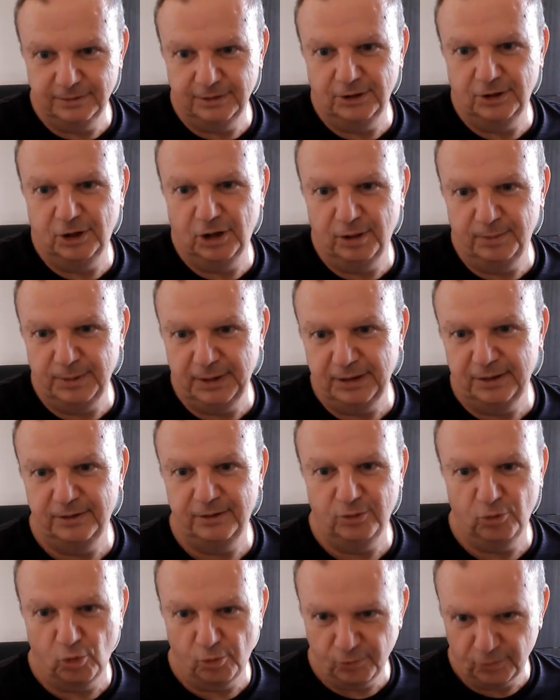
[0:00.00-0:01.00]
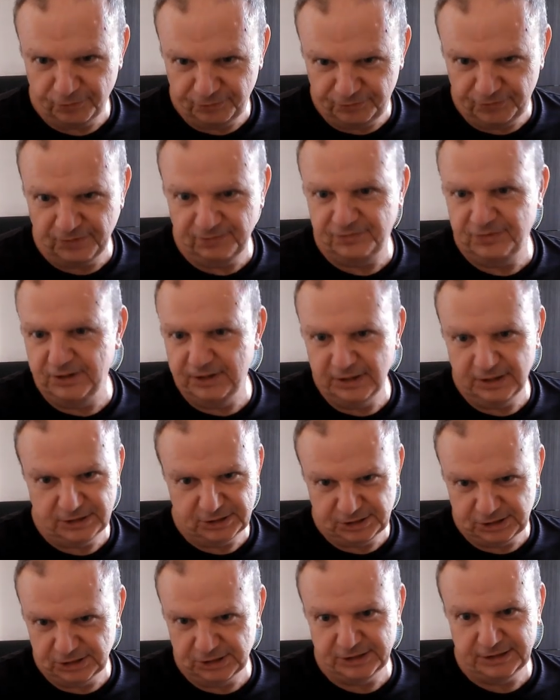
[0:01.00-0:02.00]
You know what I mean? You're over 50,
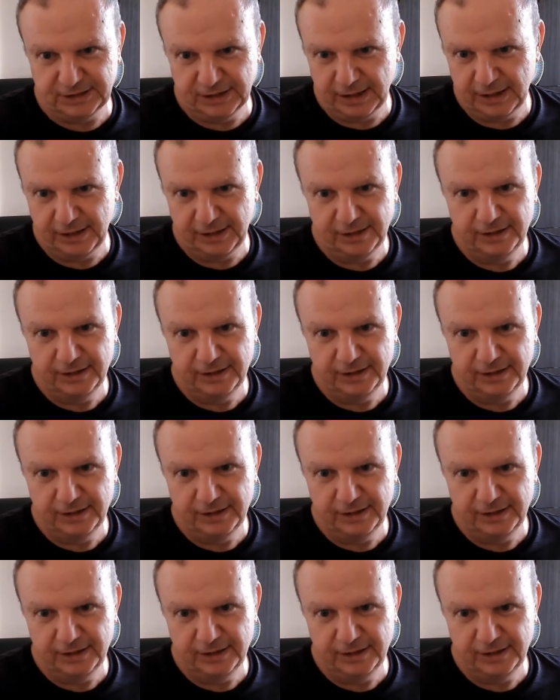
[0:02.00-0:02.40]
let's just say.